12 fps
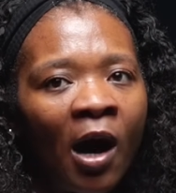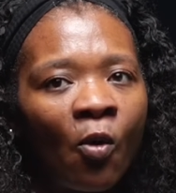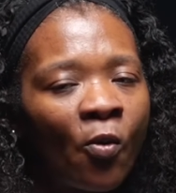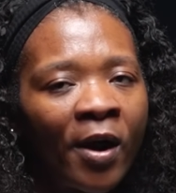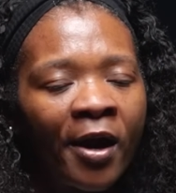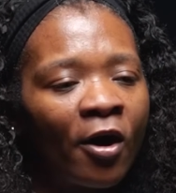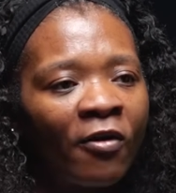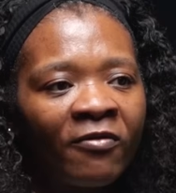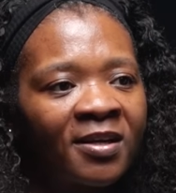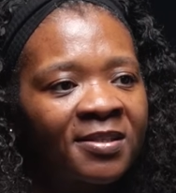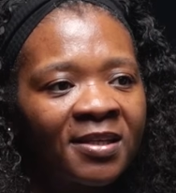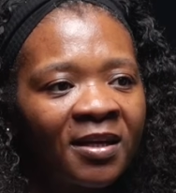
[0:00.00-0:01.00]
aware of
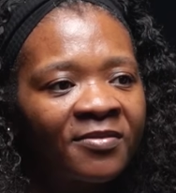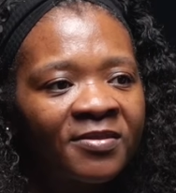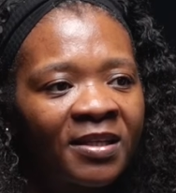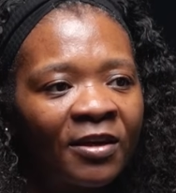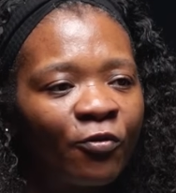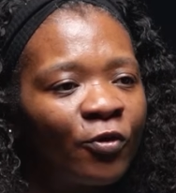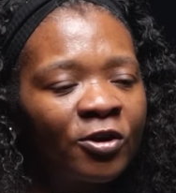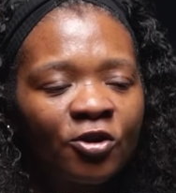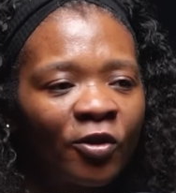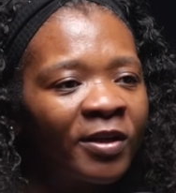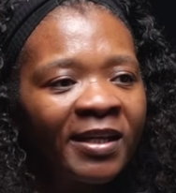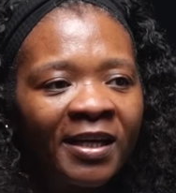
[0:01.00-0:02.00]
ourselves if we
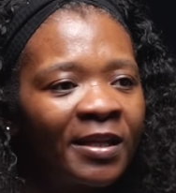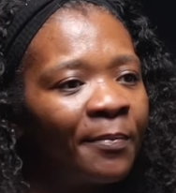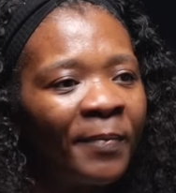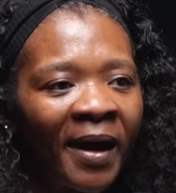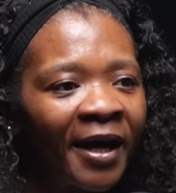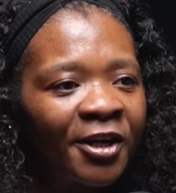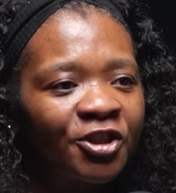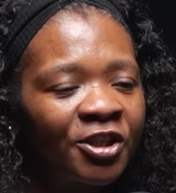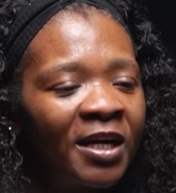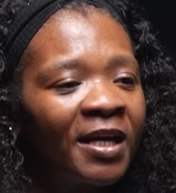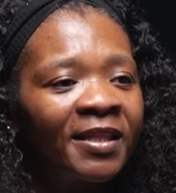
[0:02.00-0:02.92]
don't clear the baggage